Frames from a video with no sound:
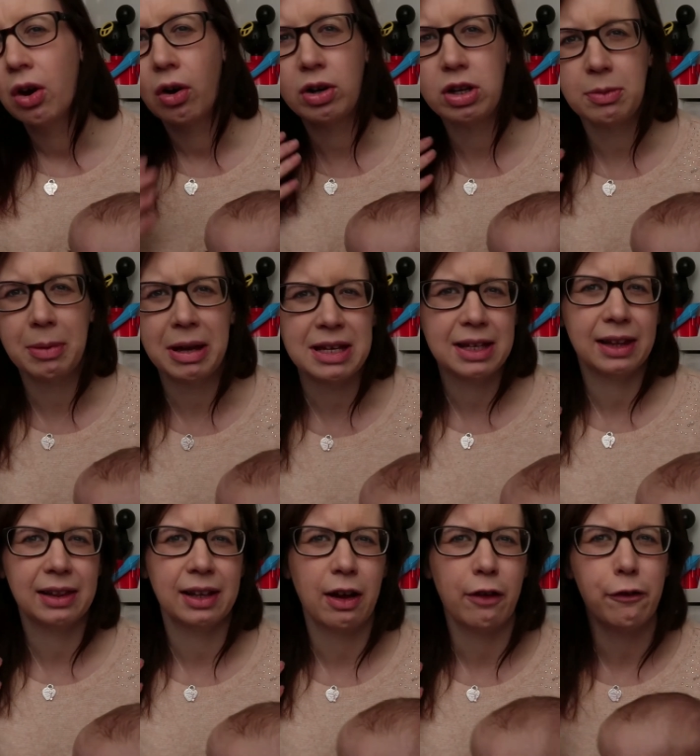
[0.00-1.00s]
or you might
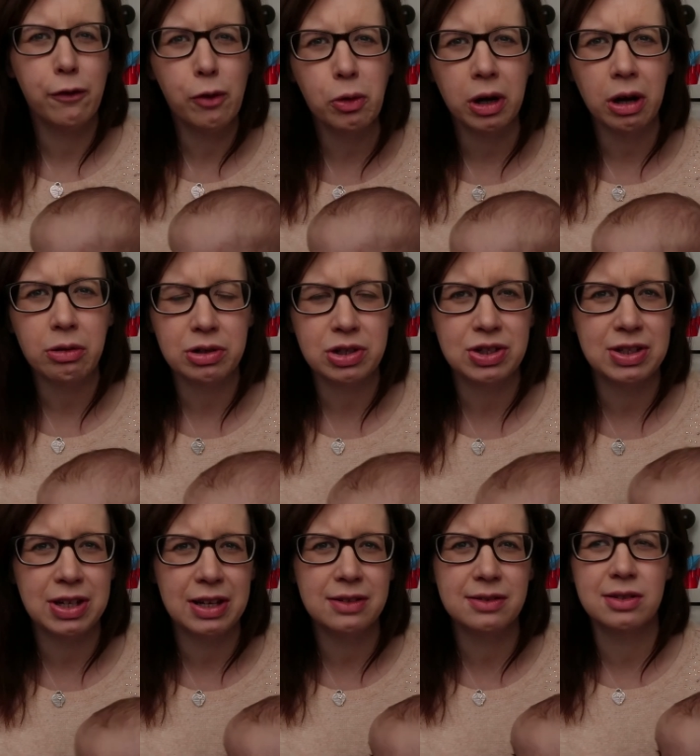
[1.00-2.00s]
get like a 4 hour
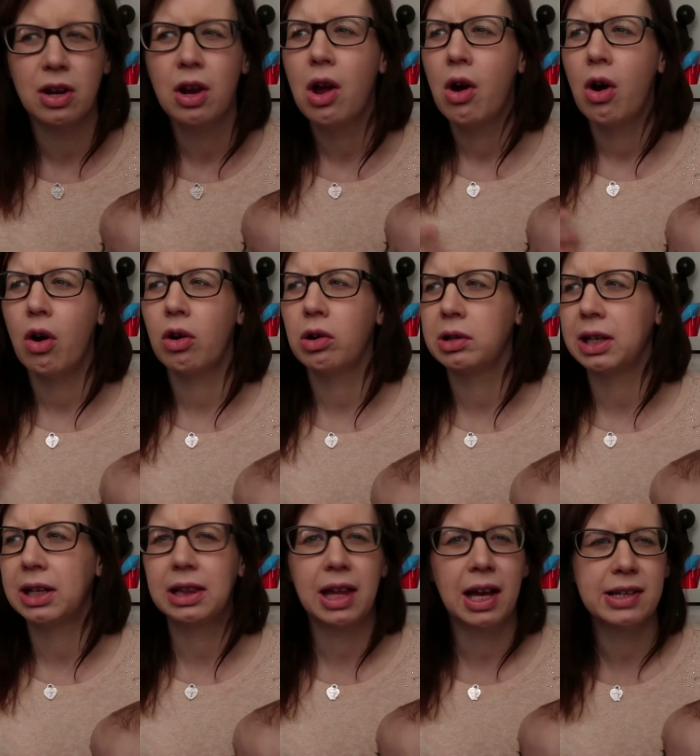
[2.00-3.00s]
stint, or
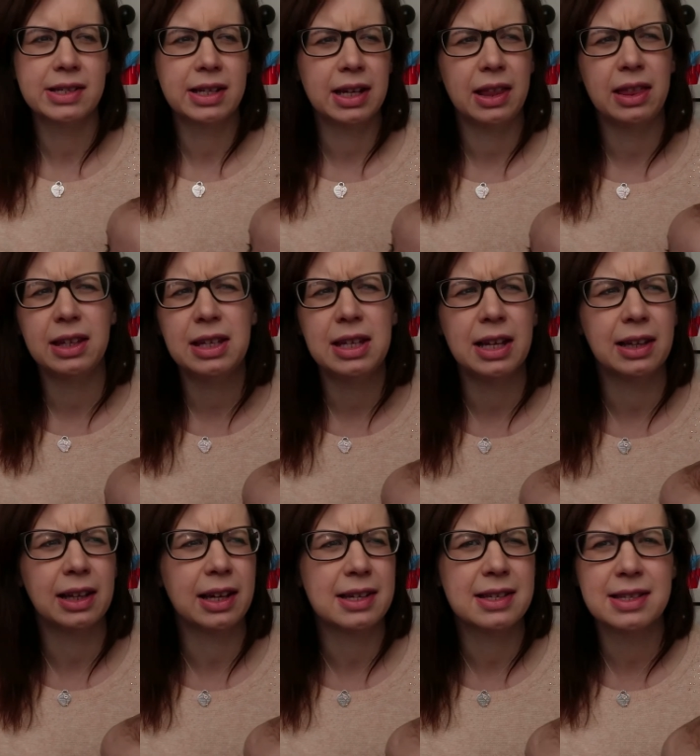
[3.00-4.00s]
like last night I think he had
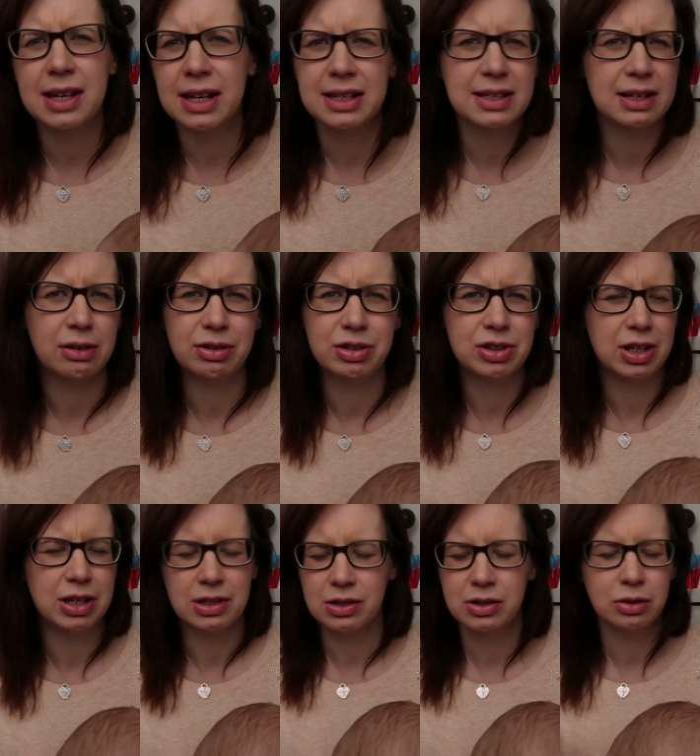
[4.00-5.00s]
like a 6 hour
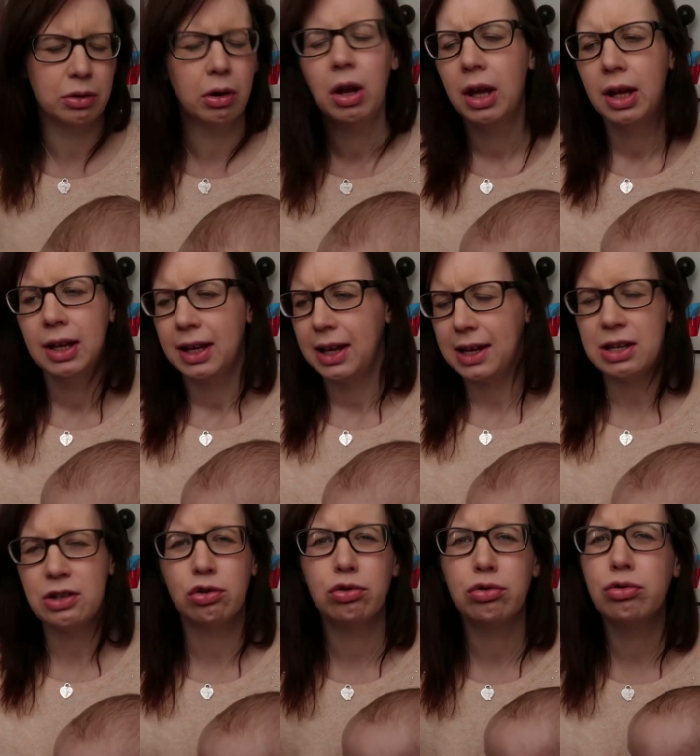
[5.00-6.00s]
stint. So
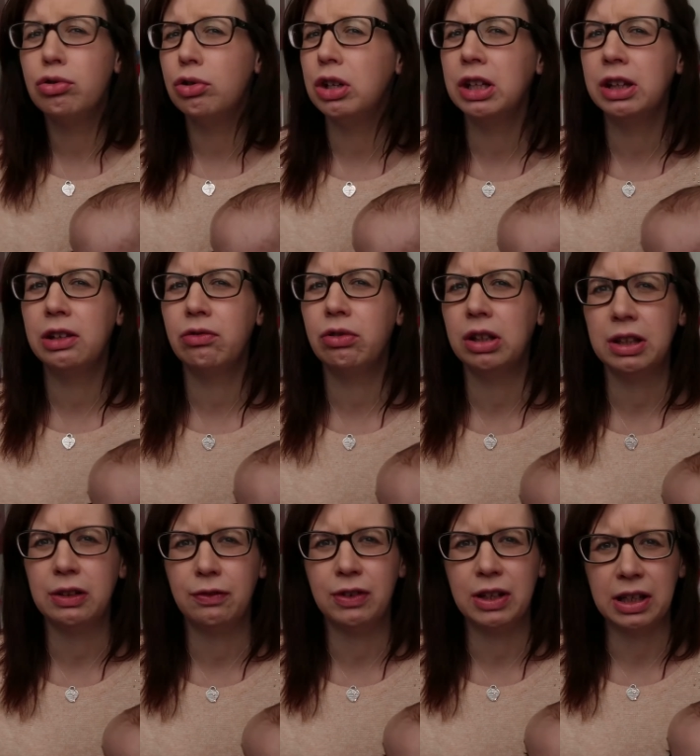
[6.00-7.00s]
he's really,
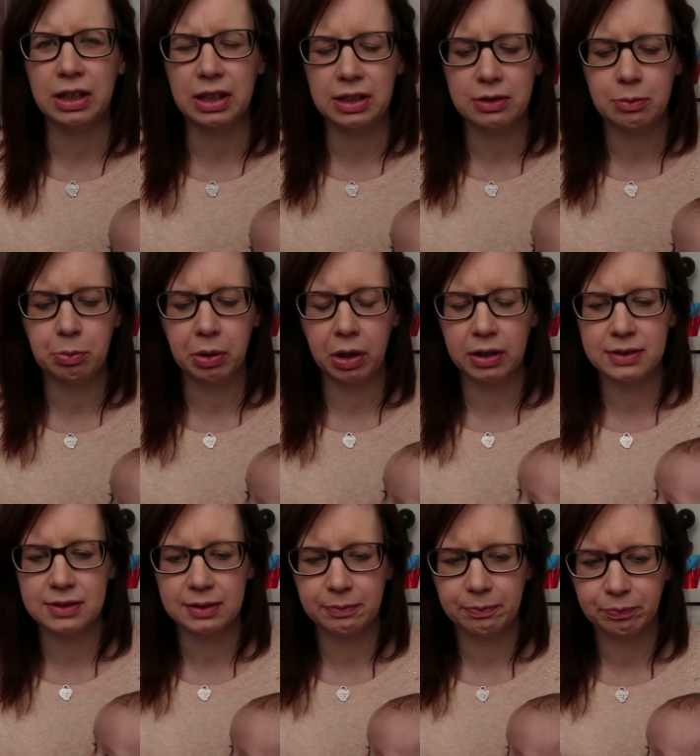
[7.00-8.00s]
really varied,
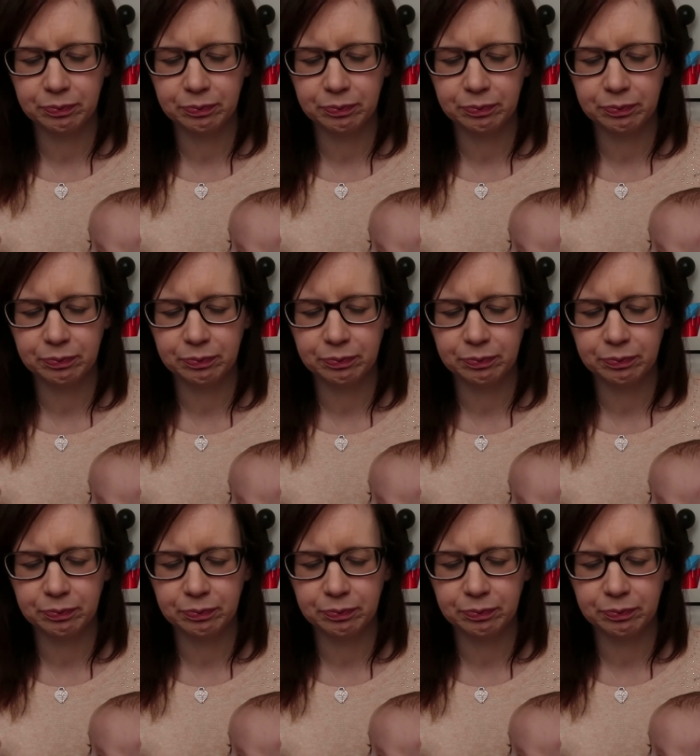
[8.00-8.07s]
but